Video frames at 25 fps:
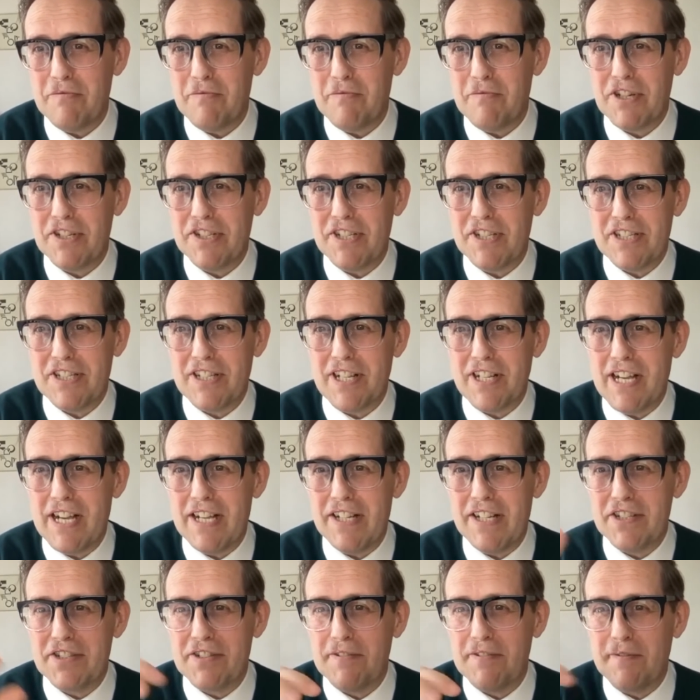Because it's like
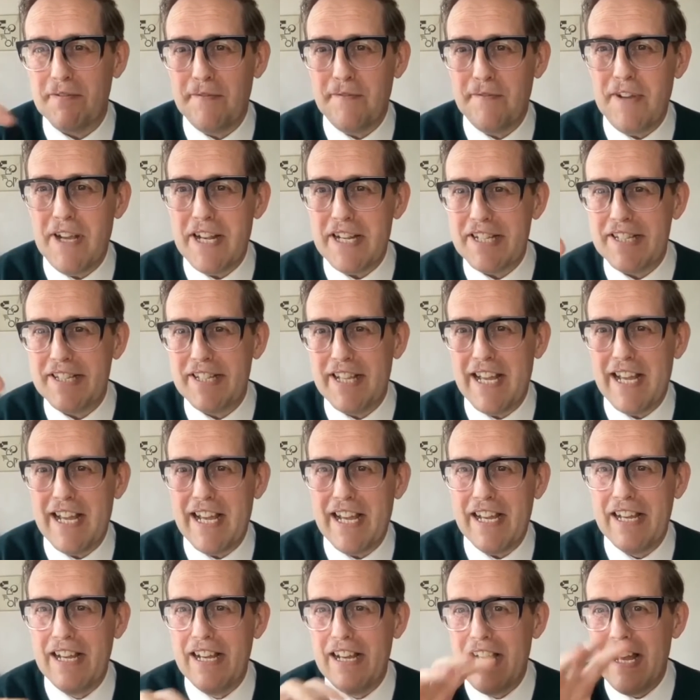it doesn't fit
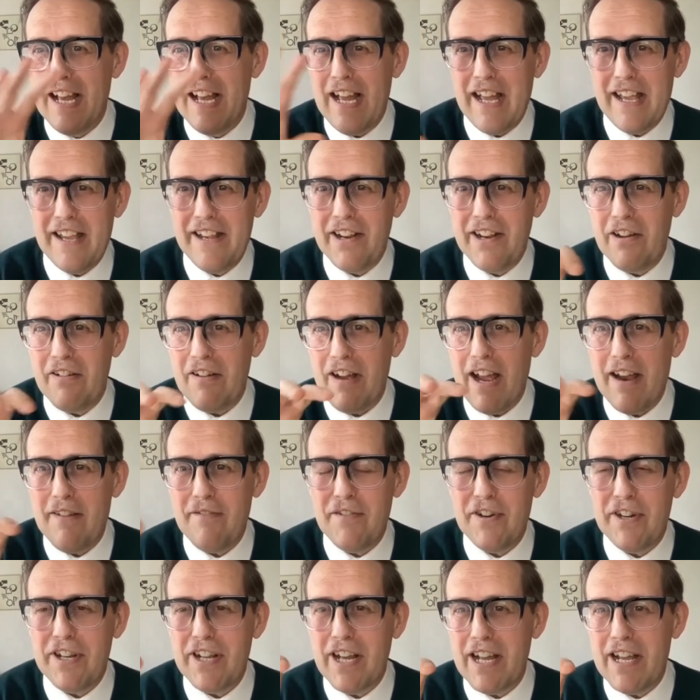their you know
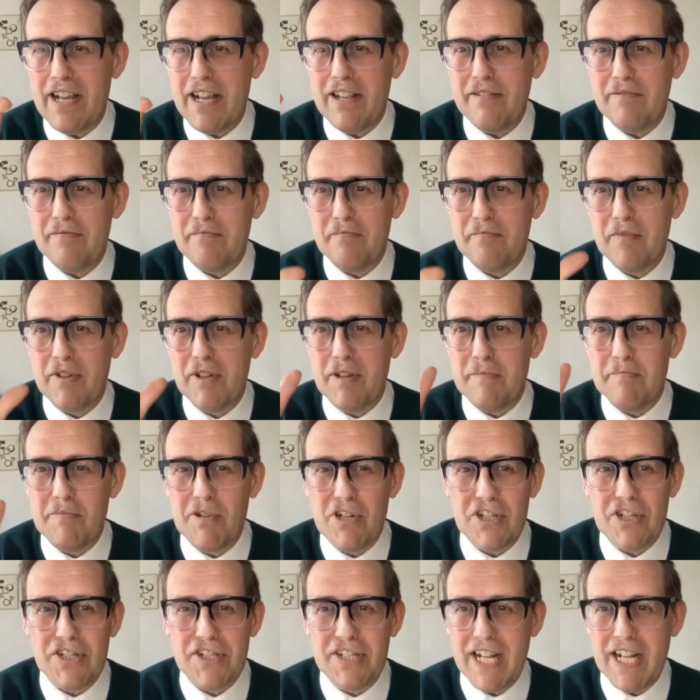everyday uh,
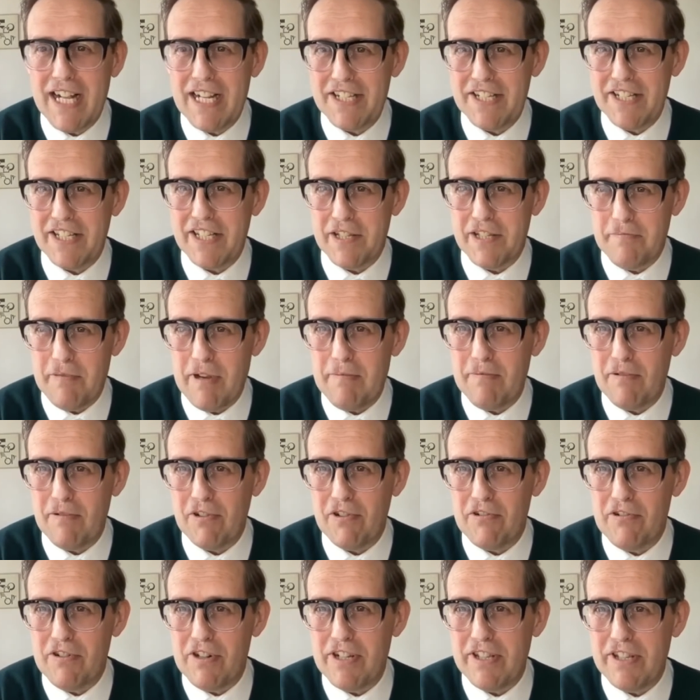personality that the people
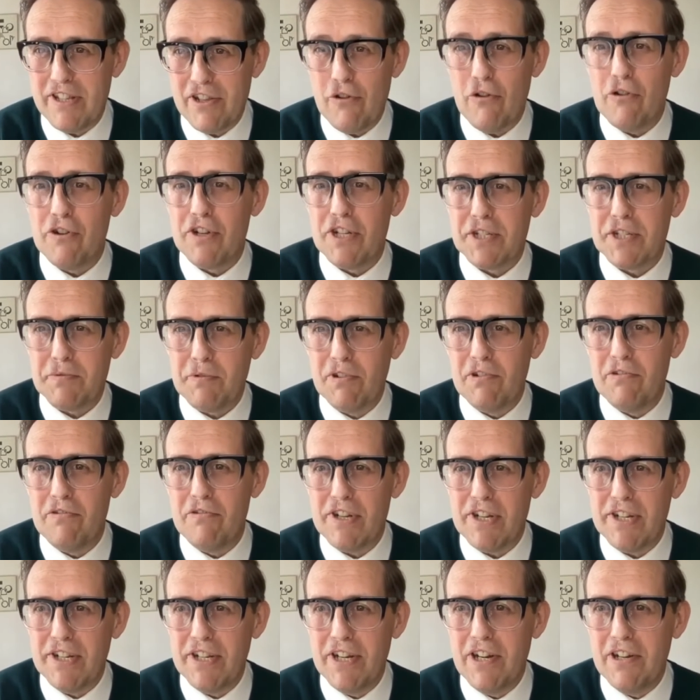already the audience will
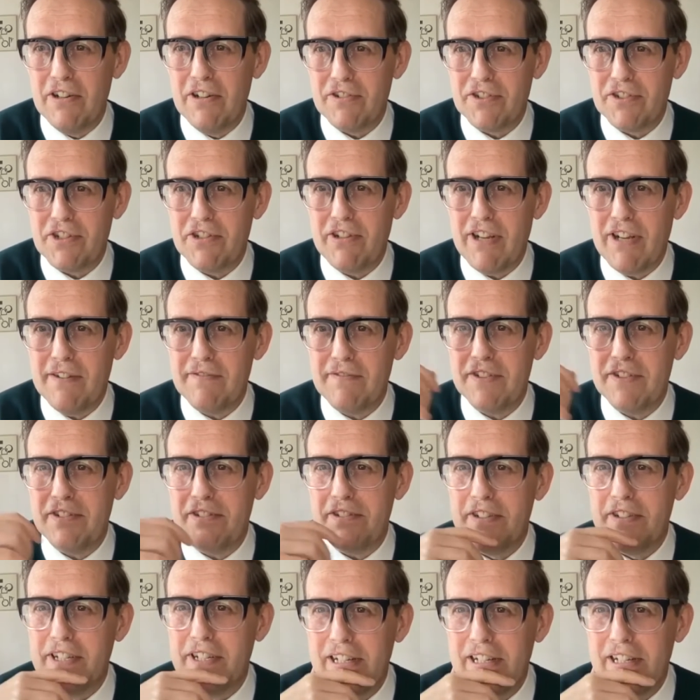already know so you have to